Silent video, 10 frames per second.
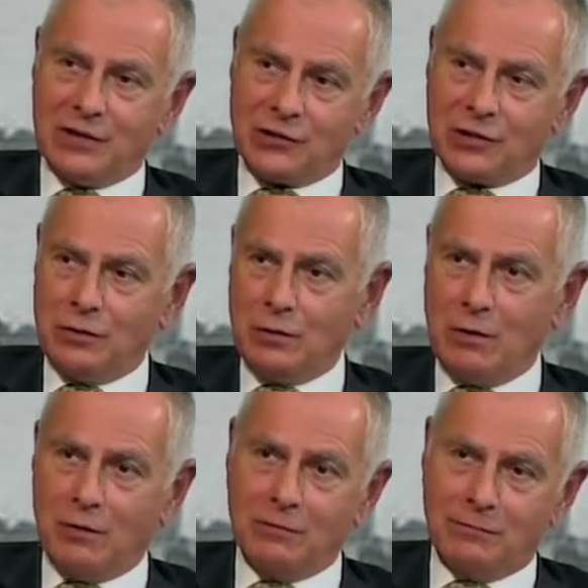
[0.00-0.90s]

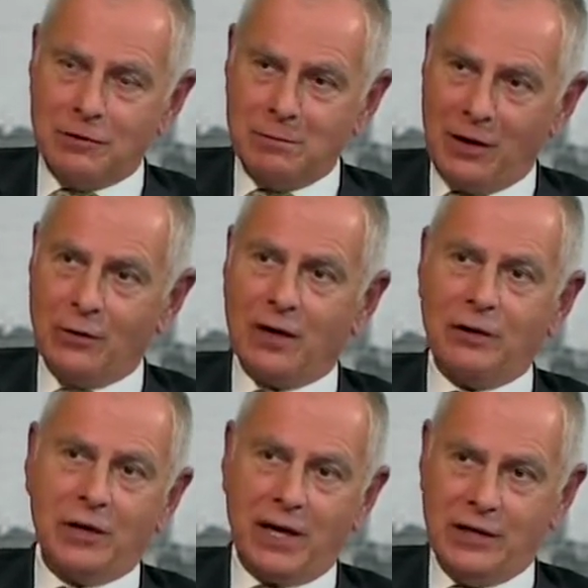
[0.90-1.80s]
to remote
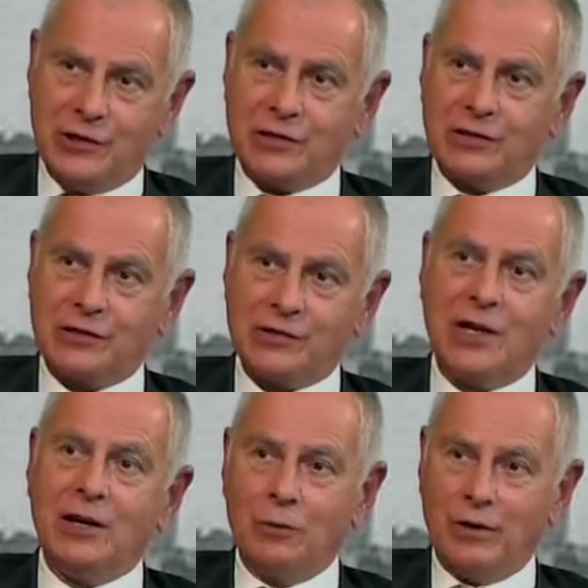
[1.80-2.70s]
locations
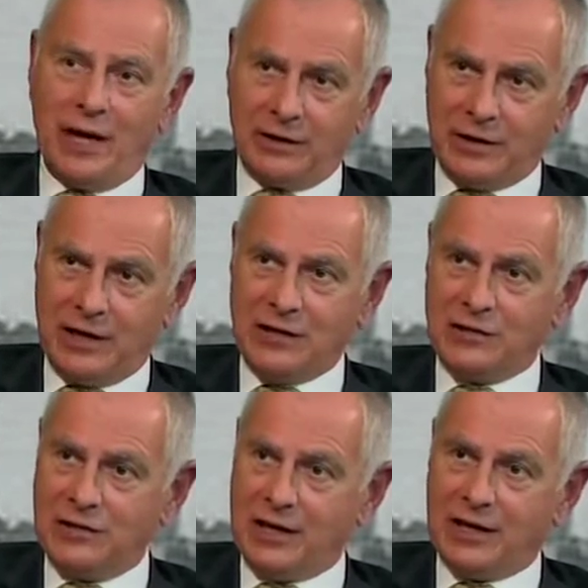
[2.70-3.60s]
without the need
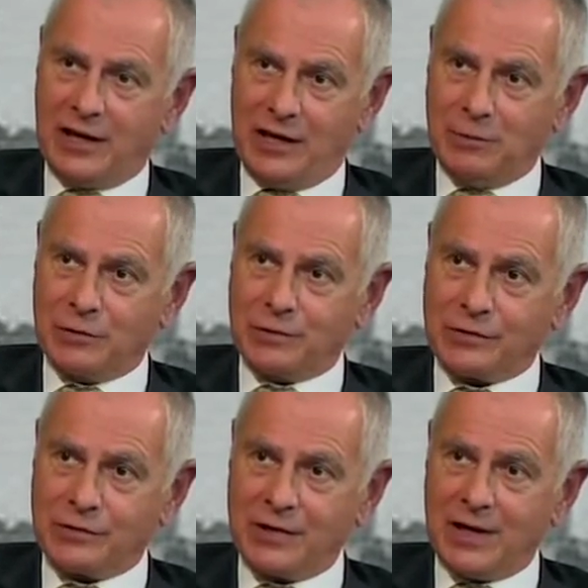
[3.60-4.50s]
to dig
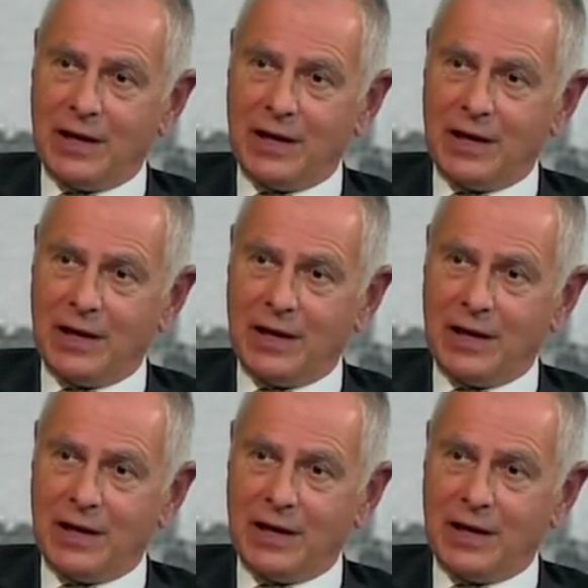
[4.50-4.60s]
cables.